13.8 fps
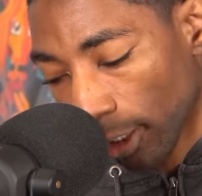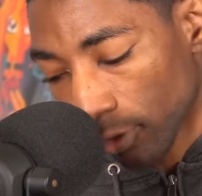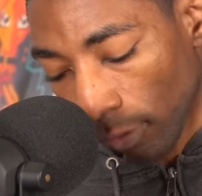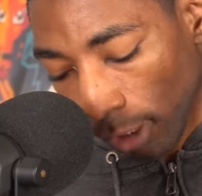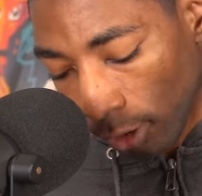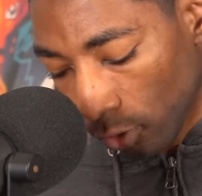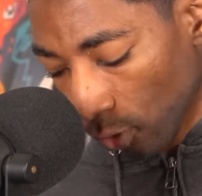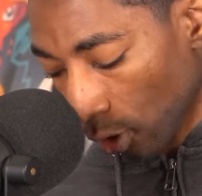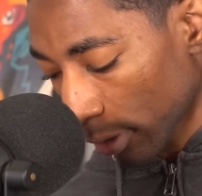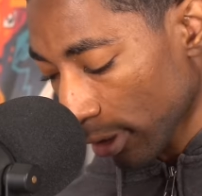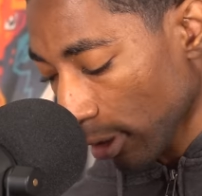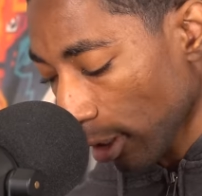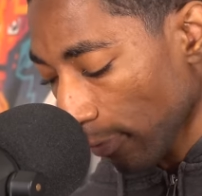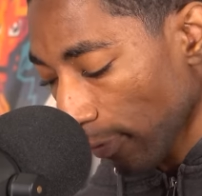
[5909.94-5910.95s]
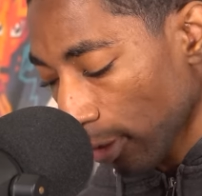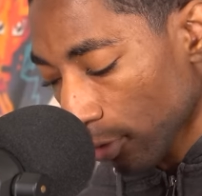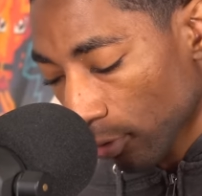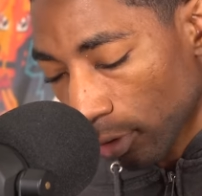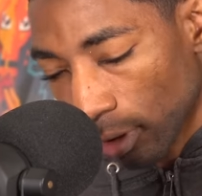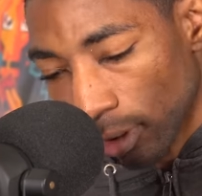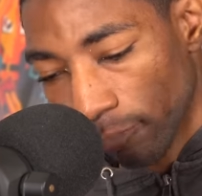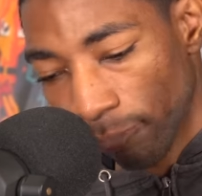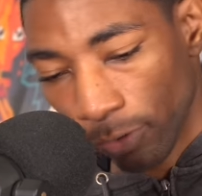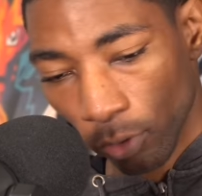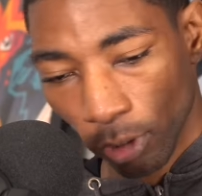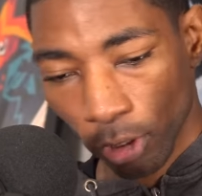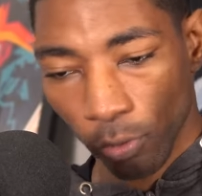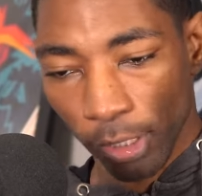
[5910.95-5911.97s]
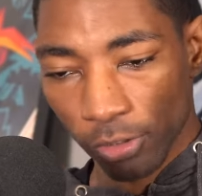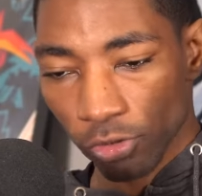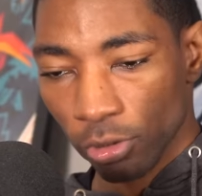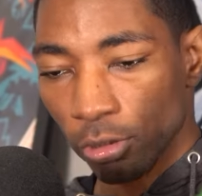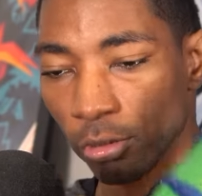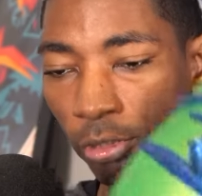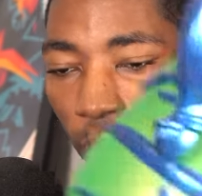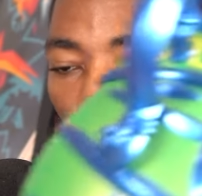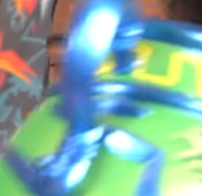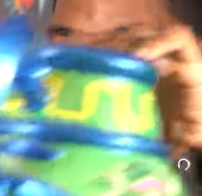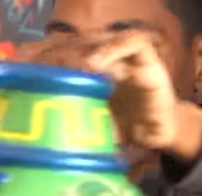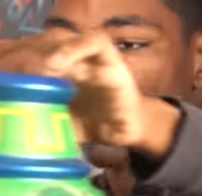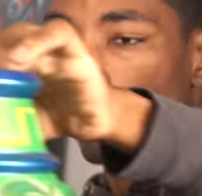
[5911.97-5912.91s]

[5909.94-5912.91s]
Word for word: that's right. I do always love answering a viewer question or two.